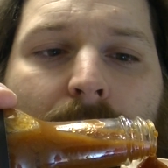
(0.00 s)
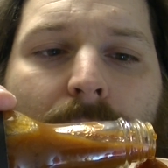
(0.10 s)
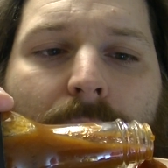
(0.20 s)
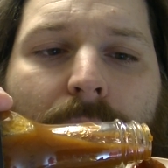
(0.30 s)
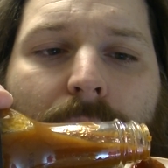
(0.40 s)

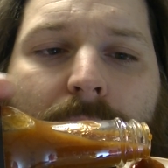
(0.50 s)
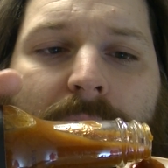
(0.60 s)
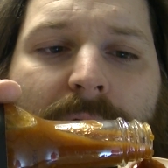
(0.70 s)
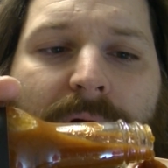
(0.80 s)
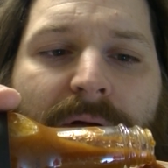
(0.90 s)
Ooh.
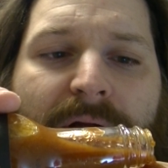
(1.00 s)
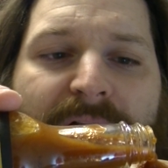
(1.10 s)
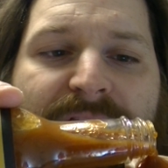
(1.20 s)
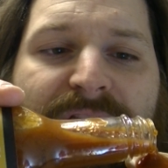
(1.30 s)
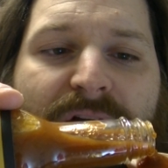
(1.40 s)
Yeah,
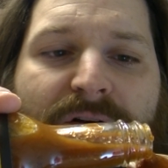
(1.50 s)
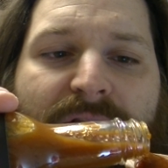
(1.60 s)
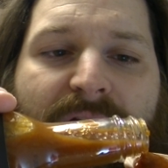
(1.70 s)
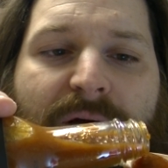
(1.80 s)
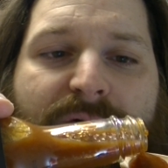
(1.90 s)
thinner
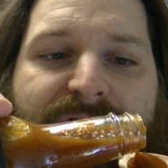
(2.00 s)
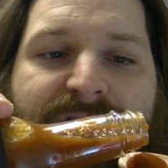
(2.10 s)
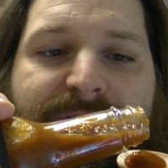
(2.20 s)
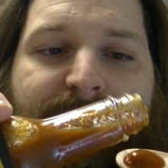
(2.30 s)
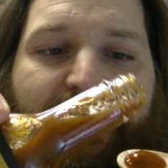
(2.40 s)
than I was
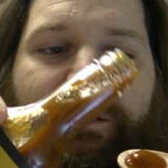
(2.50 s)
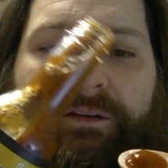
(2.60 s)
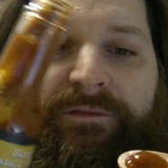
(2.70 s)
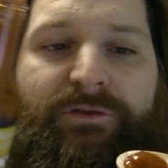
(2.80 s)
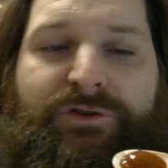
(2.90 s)

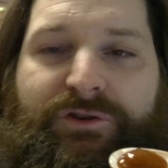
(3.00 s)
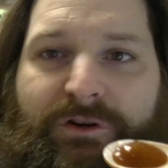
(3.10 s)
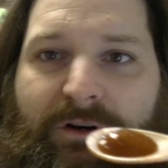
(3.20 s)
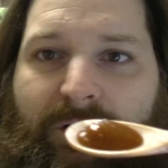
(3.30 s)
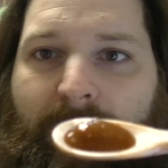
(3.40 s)
expecting for
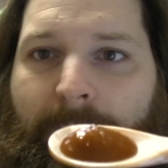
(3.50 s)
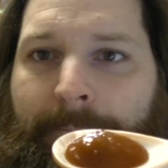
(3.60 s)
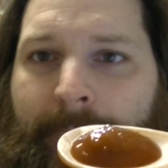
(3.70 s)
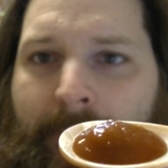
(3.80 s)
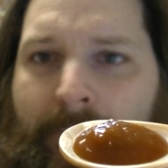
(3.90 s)
sure.
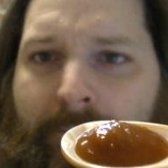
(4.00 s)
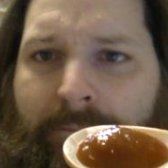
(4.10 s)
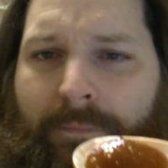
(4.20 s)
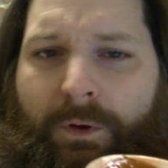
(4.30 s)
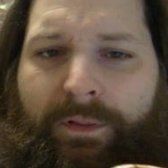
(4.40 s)

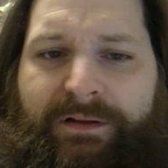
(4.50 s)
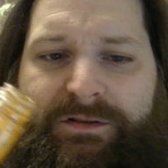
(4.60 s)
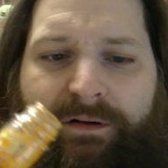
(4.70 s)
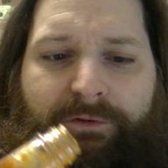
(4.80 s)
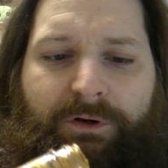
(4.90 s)
Well, that's
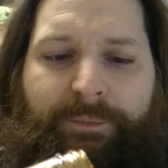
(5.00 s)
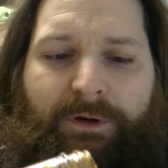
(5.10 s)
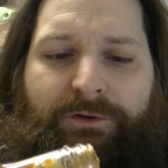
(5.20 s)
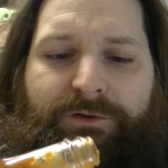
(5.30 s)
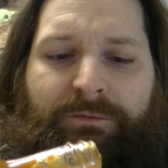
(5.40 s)
not very
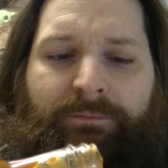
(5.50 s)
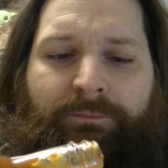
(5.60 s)
much.